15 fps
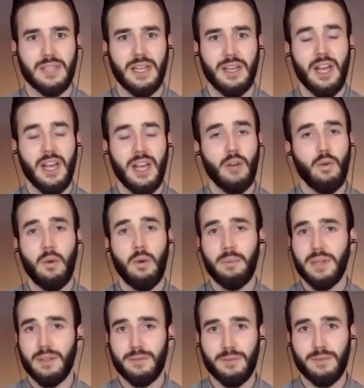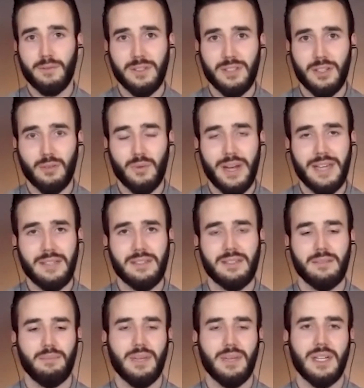And we won't be the first to the race
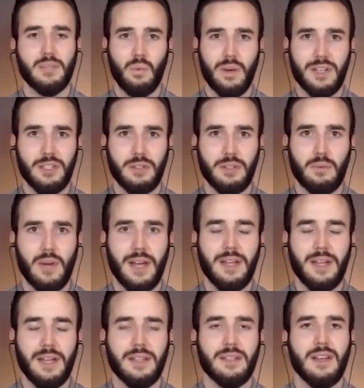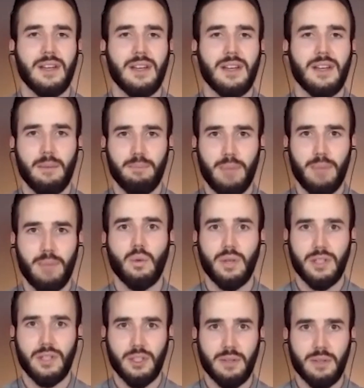because we want to do it right, but
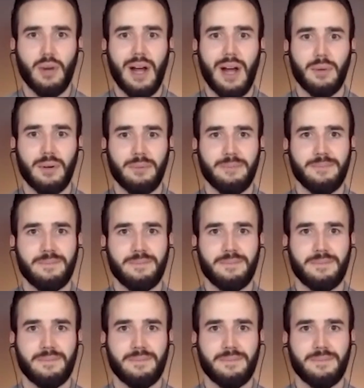we will do it proper.